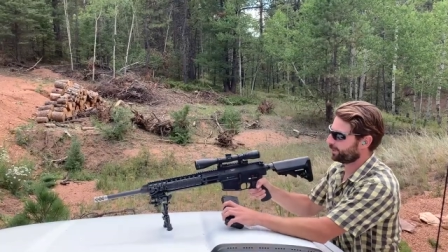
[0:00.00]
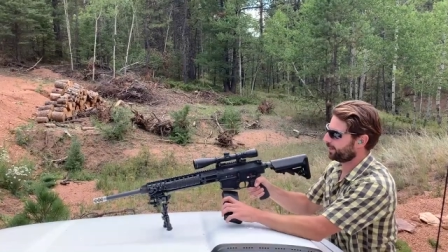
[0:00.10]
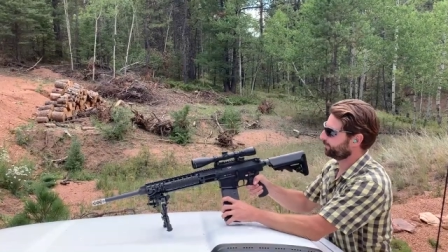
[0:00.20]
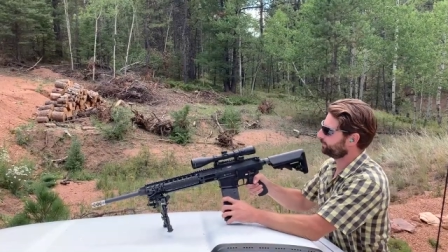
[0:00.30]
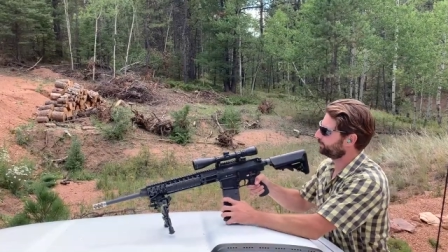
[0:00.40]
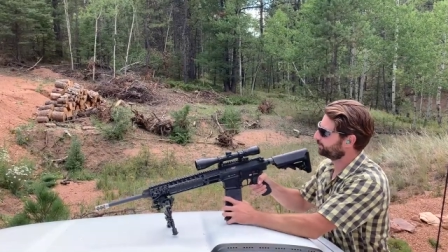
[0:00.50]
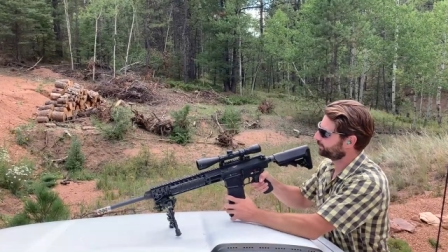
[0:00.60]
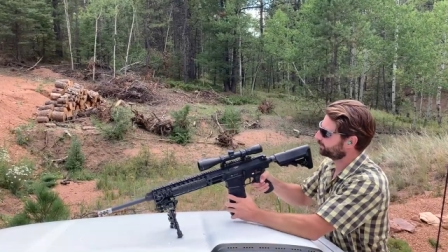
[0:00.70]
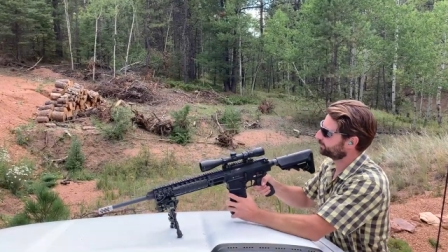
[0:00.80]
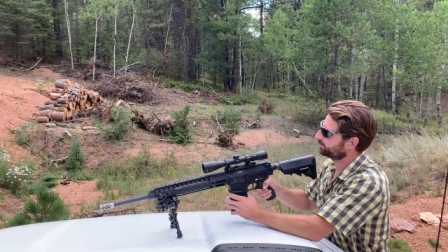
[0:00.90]
but
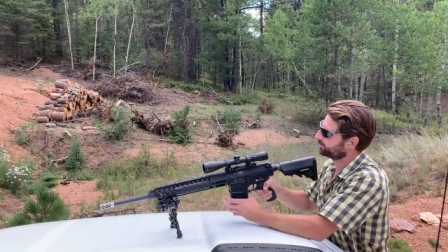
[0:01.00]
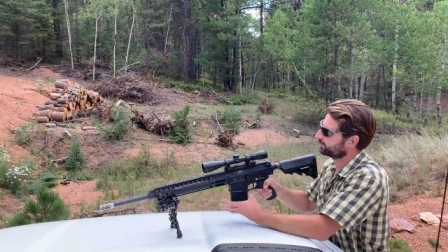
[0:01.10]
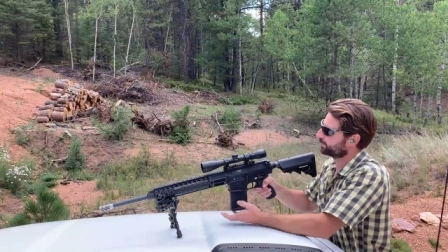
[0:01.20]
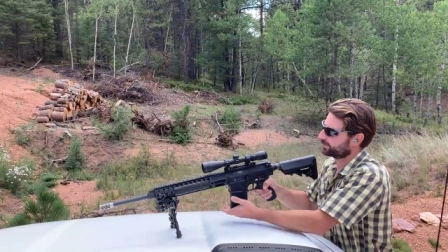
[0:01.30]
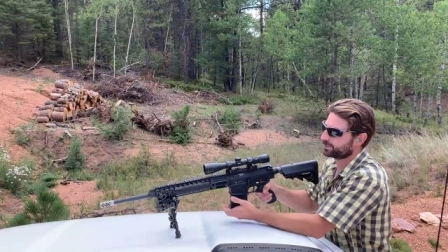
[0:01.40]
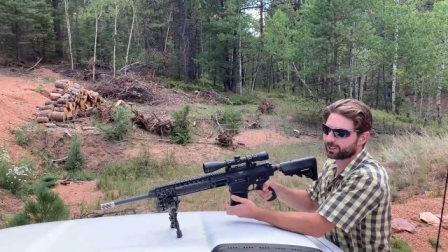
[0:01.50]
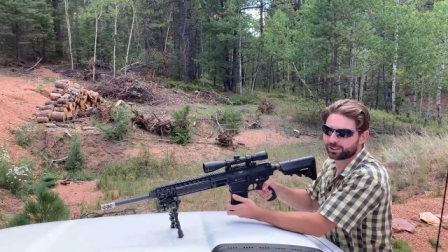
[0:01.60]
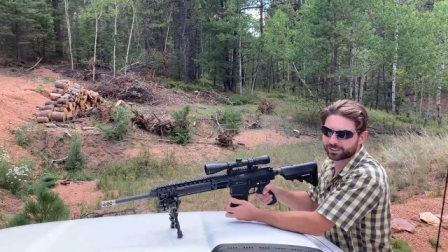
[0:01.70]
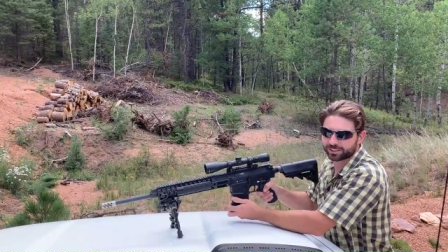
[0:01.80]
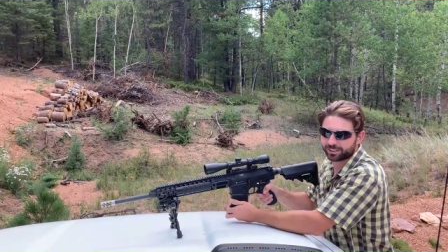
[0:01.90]

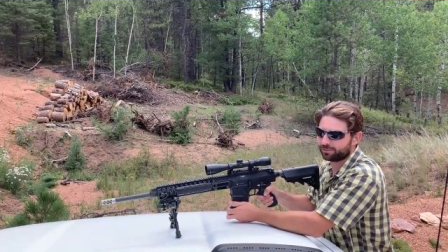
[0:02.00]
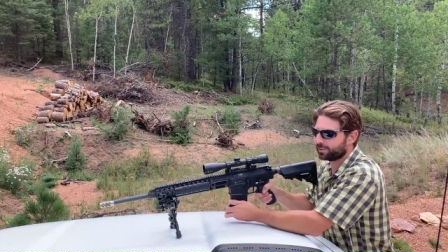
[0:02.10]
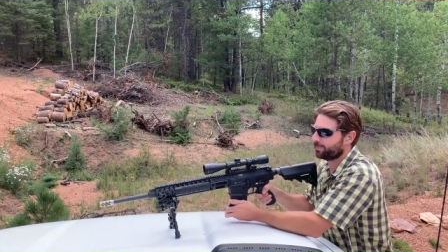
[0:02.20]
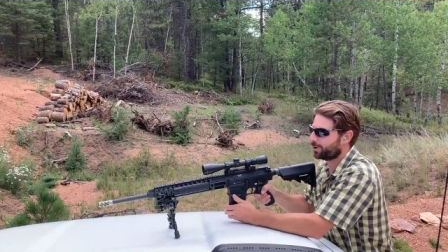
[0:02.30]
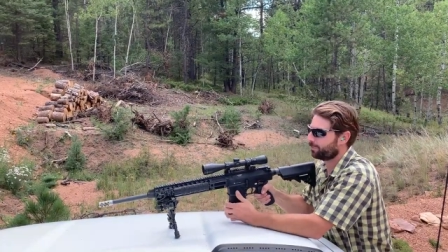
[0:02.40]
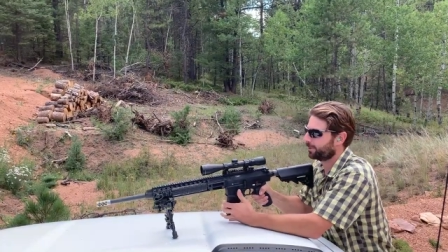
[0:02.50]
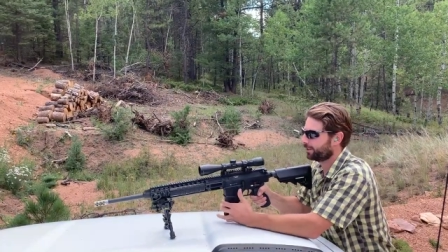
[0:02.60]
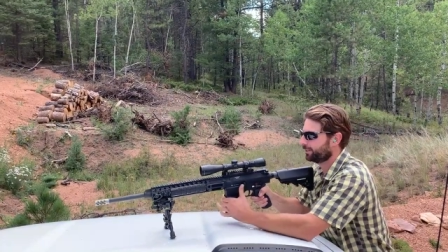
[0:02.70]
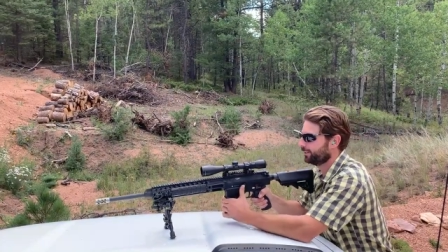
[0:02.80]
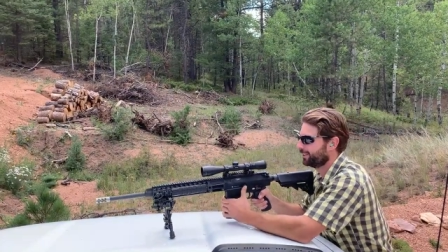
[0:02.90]
close enough in the ballpark.